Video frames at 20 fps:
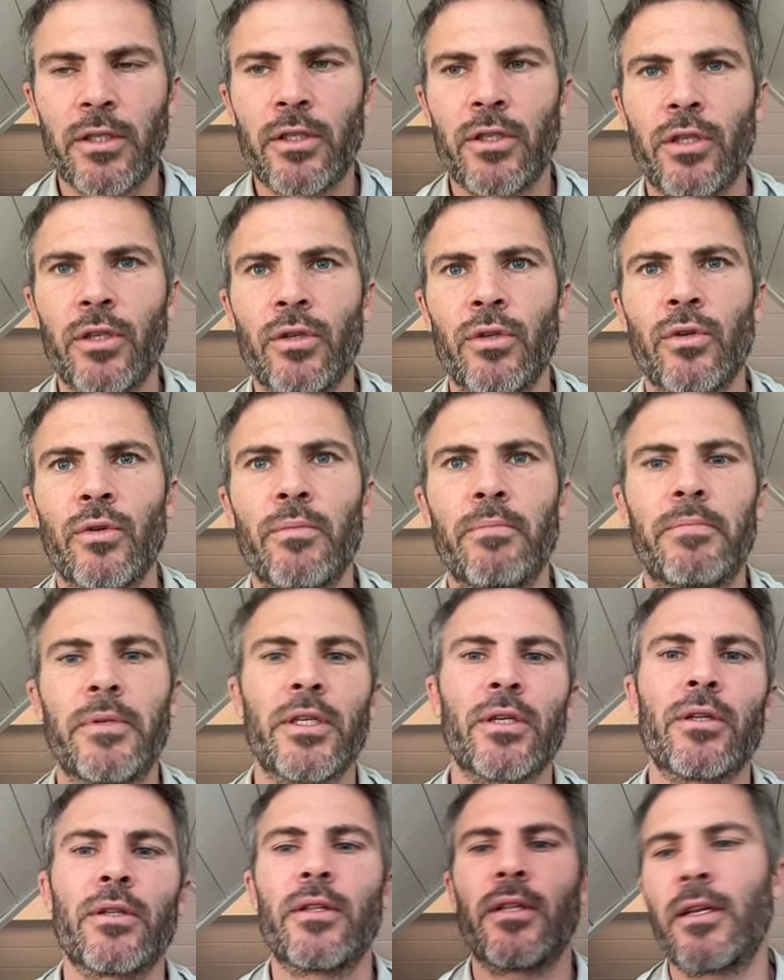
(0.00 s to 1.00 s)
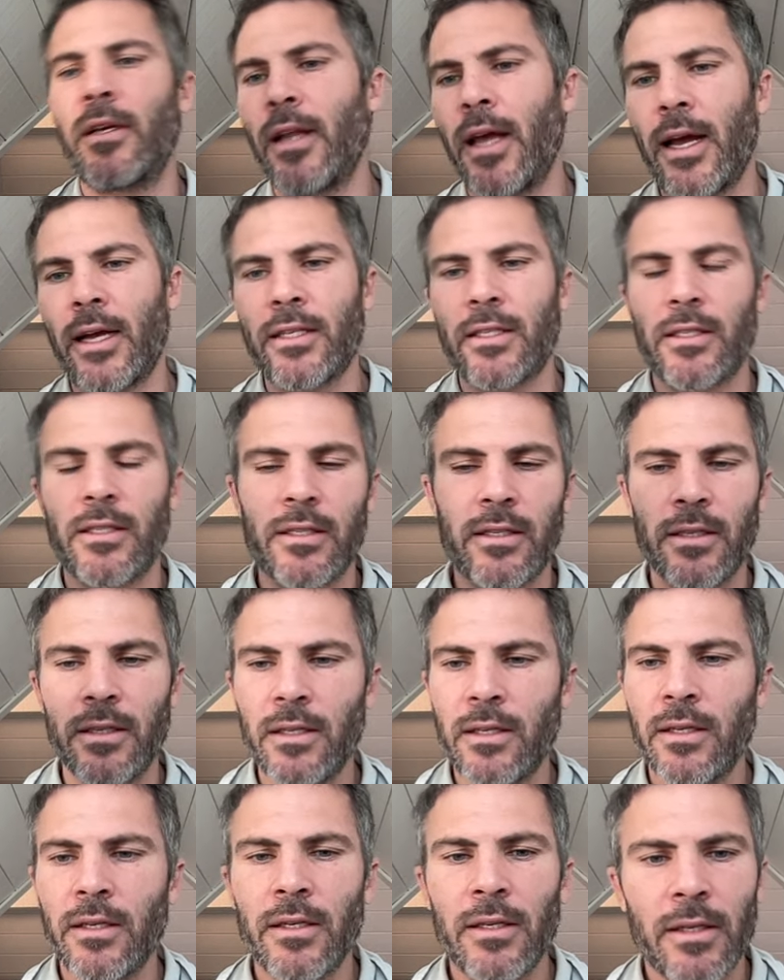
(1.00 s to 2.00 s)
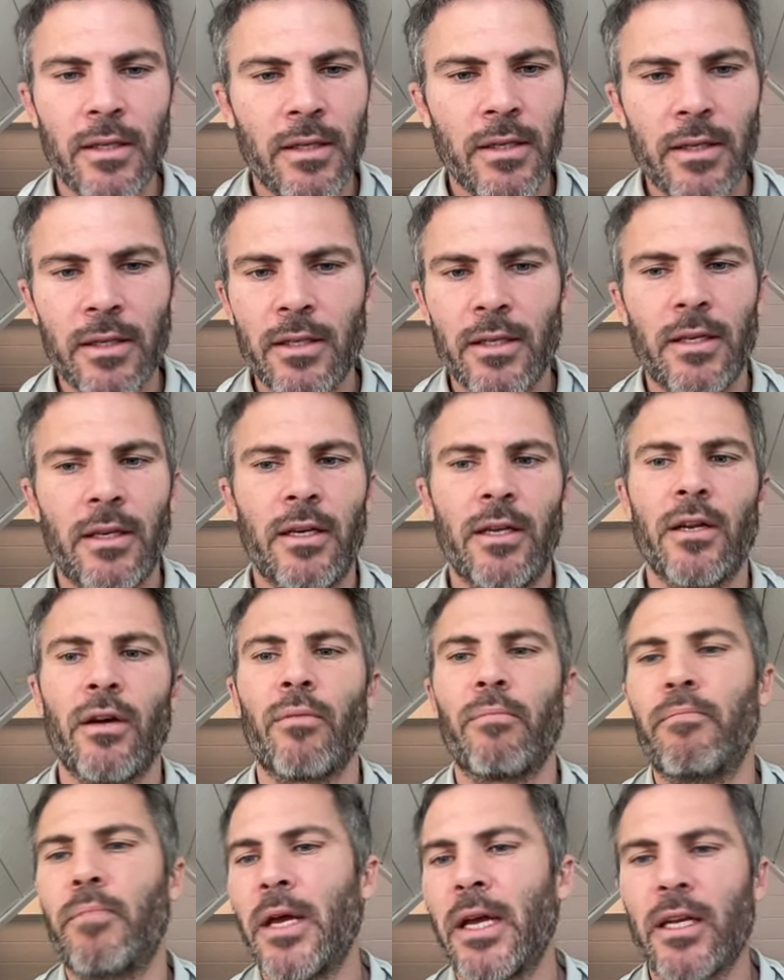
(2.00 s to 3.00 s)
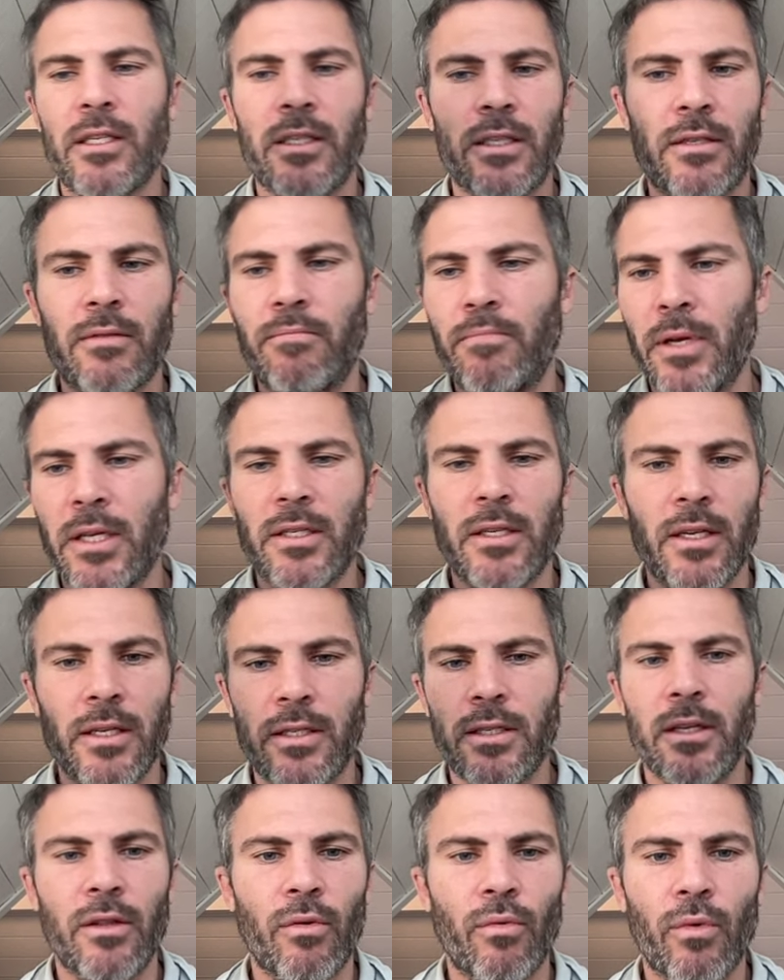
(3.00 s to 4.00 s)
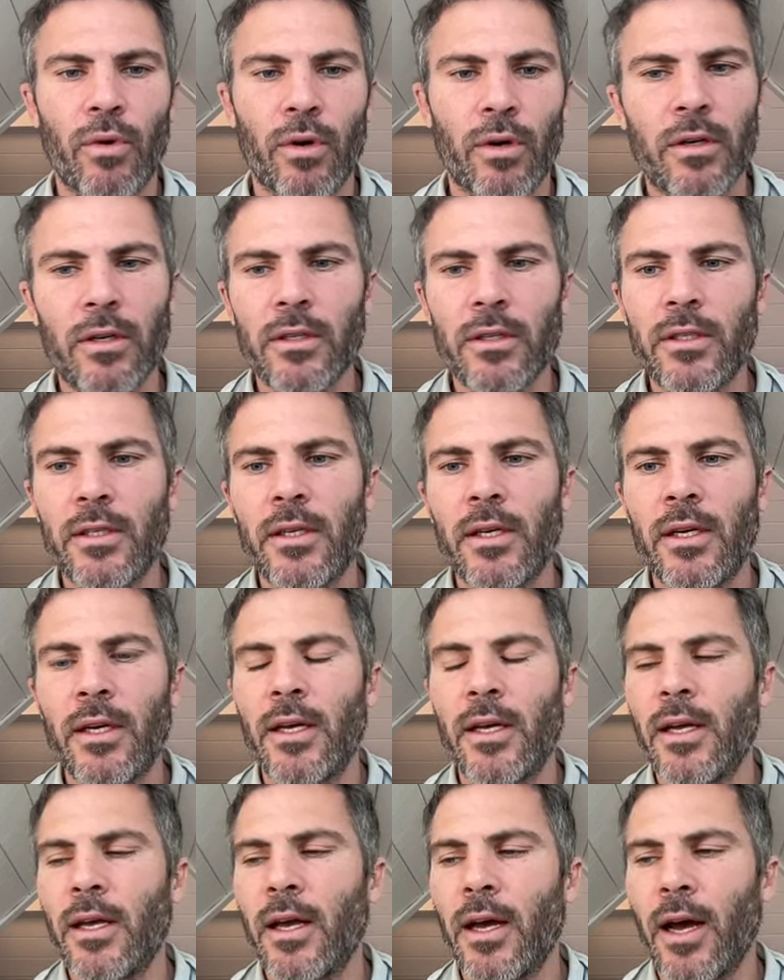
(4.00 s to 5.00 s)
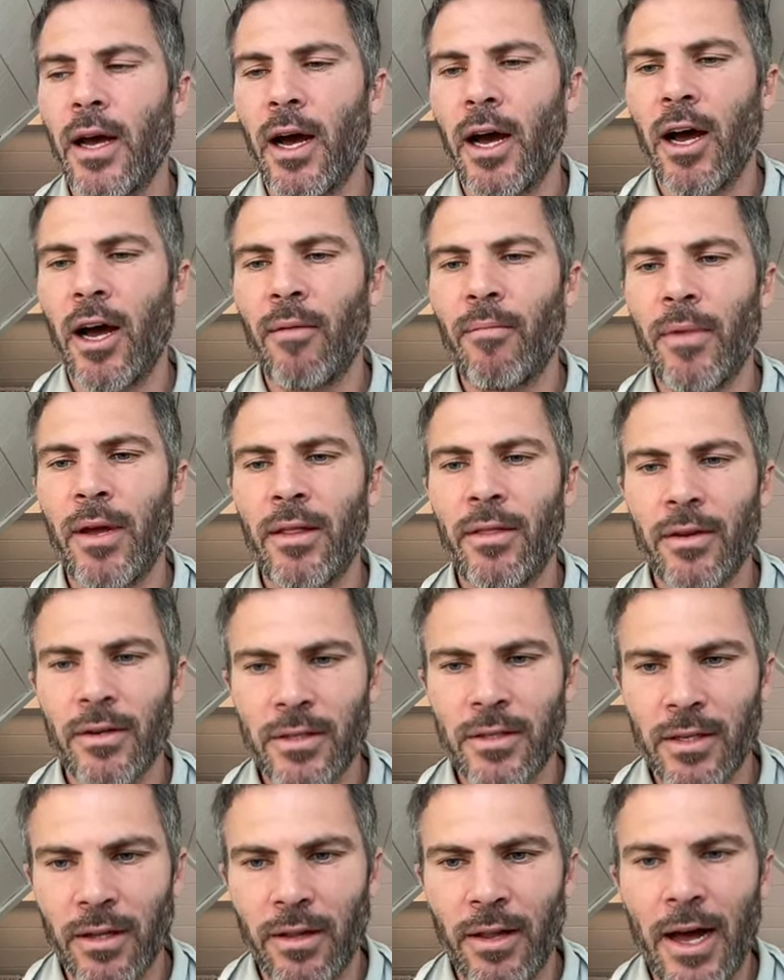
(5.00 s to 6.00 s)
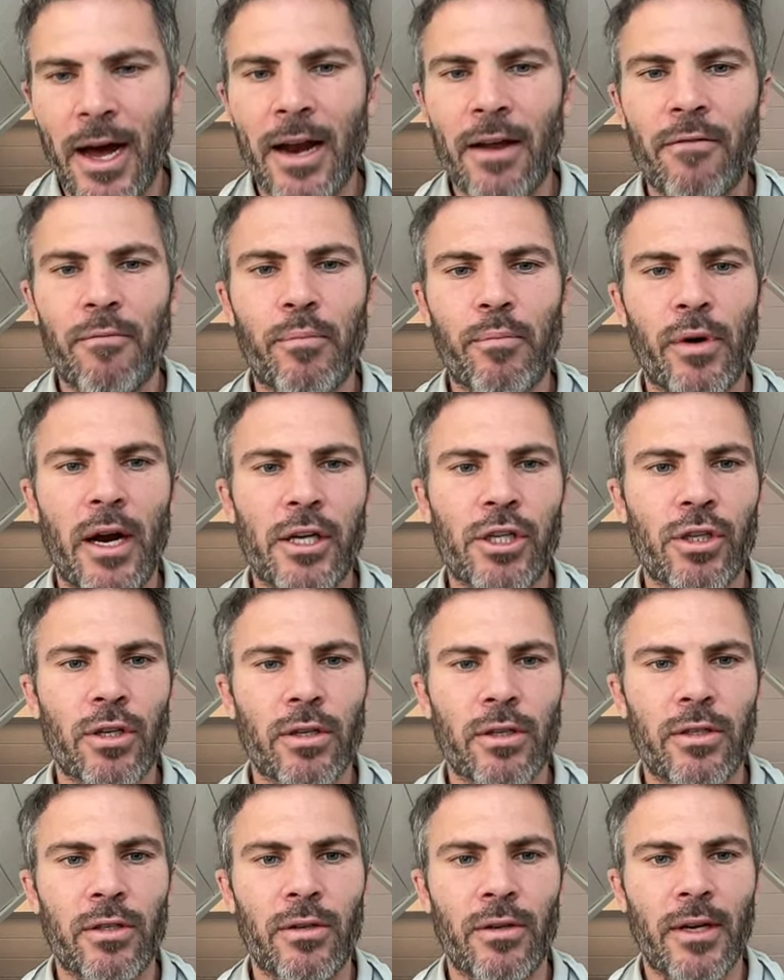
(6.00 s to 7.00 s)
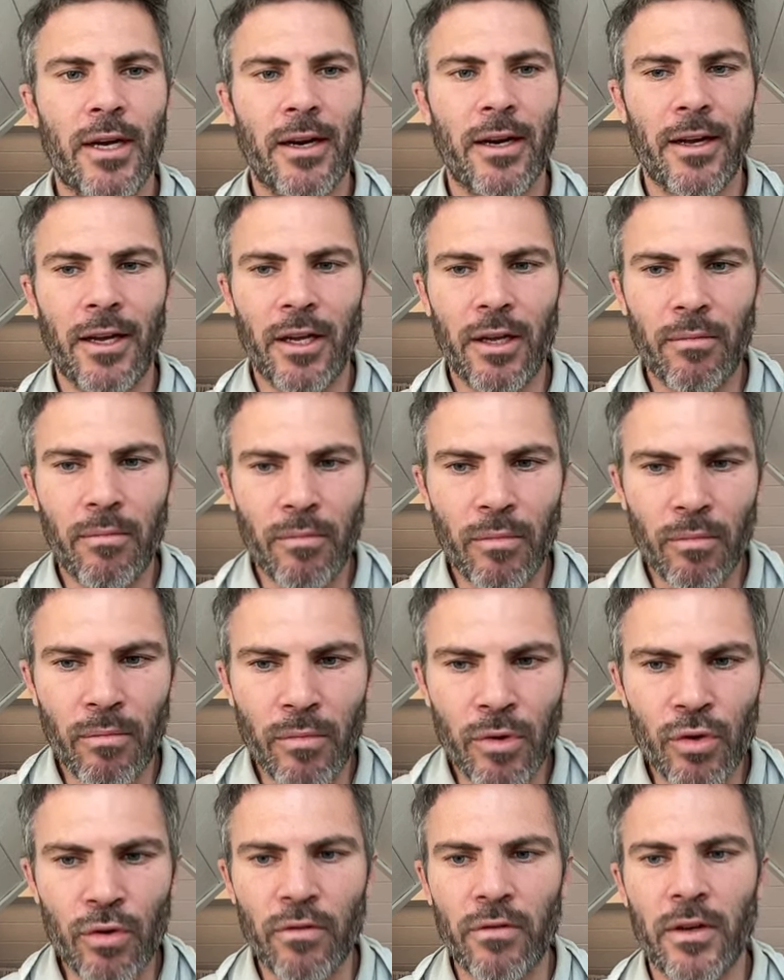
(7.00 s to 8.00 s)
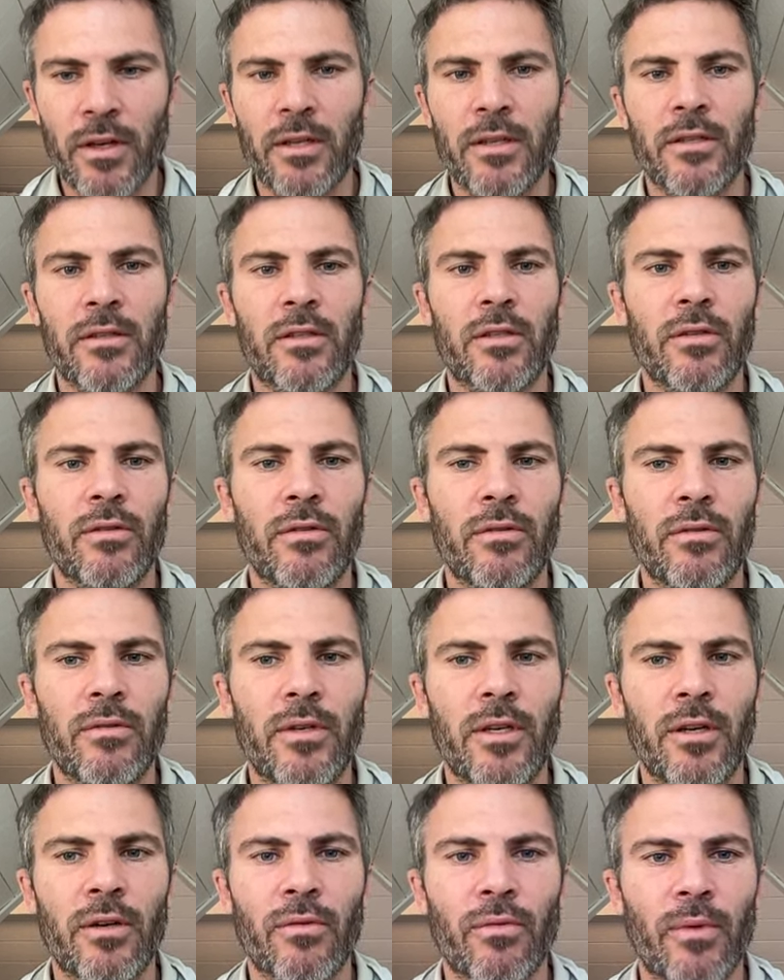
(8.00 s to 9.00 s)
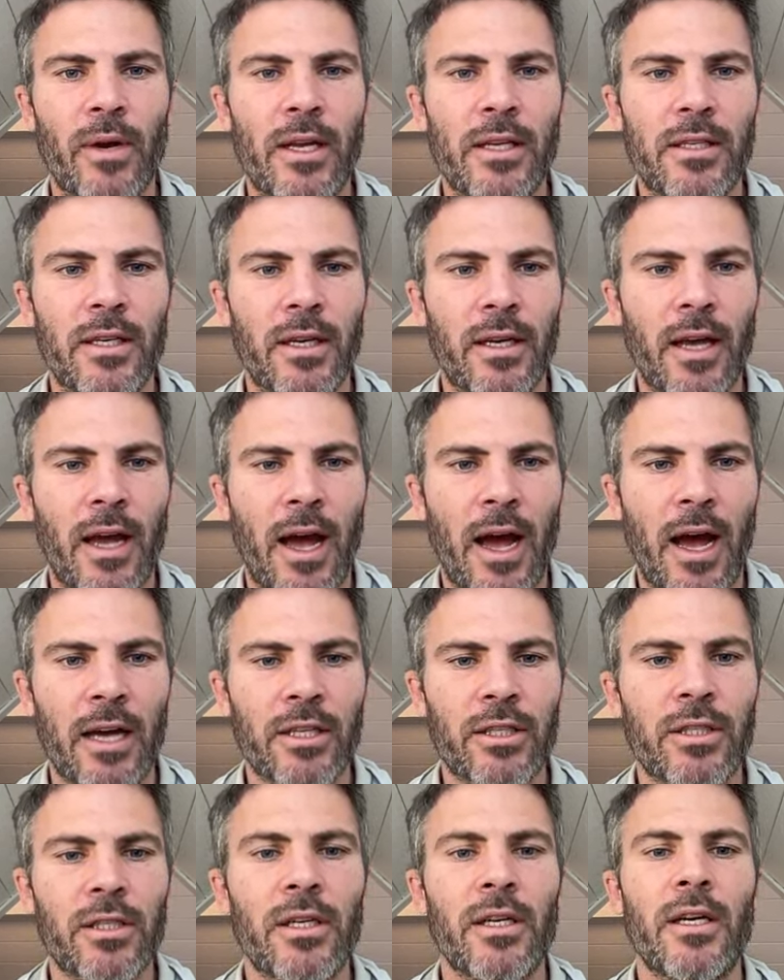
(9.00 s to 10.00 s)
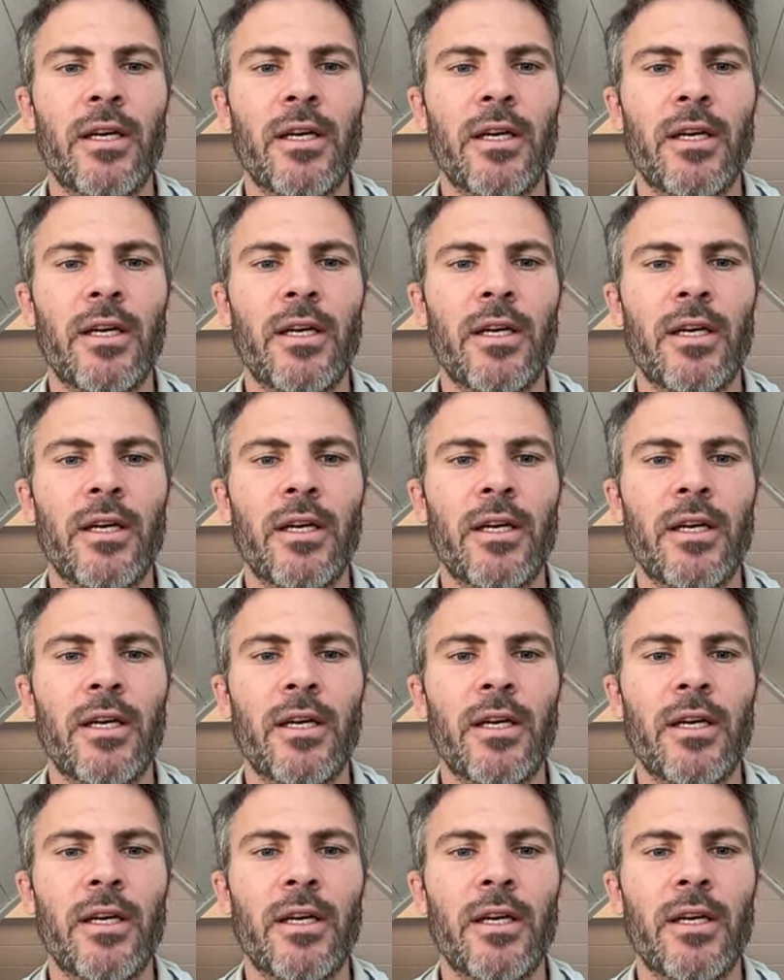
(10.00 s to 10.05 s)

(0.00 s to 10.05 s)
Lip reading: to build the next, biggest business in the world. And there's a lot of pressure to kind of move into, raising cash,